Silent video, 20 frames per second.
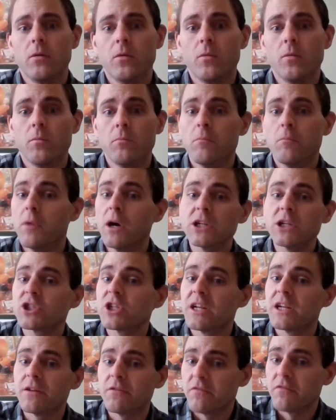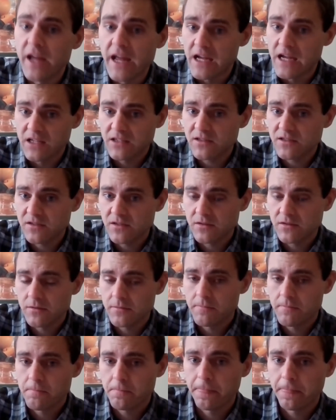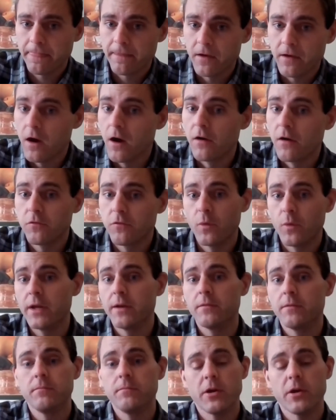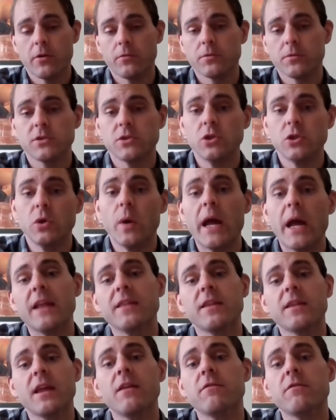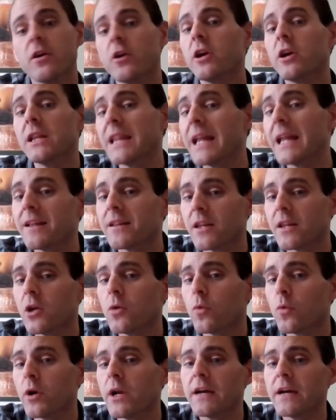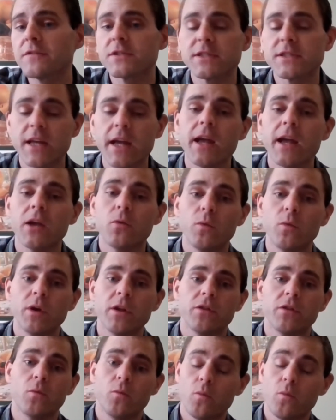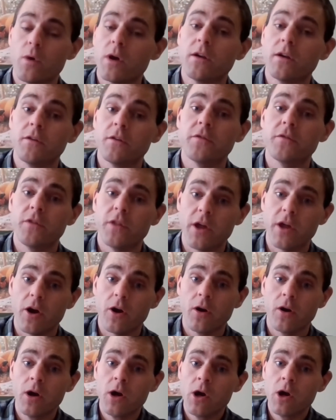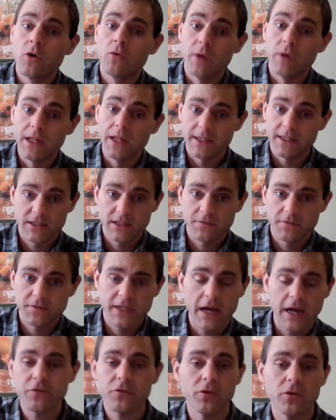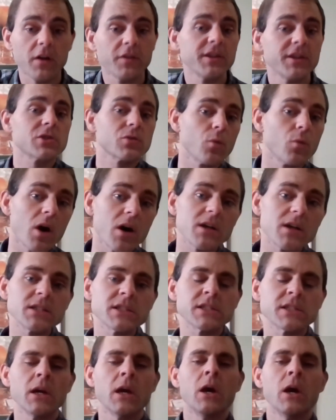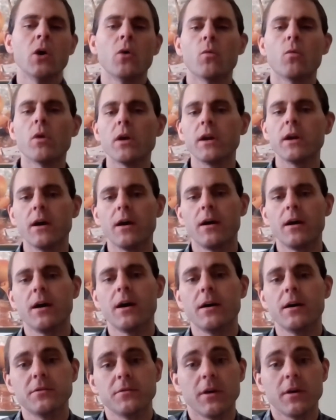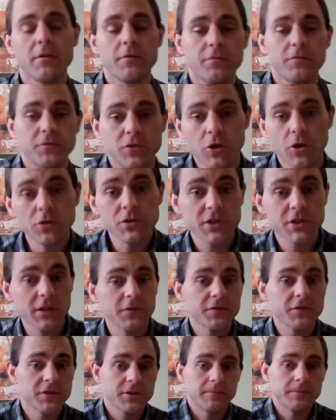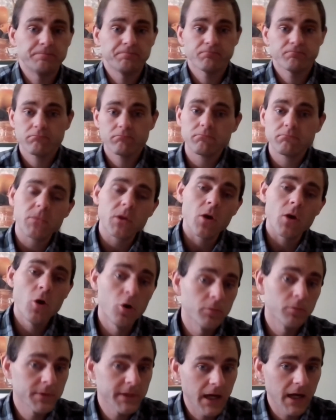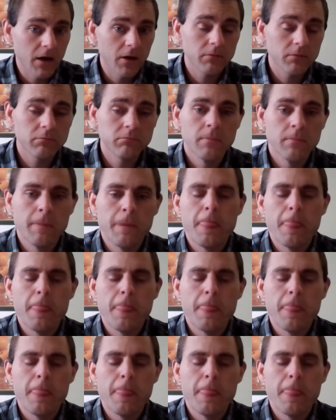much in advance of when Mary was due. And they very likely would have stayed with one of their relatives. After all, this was one of Joseph's hometown.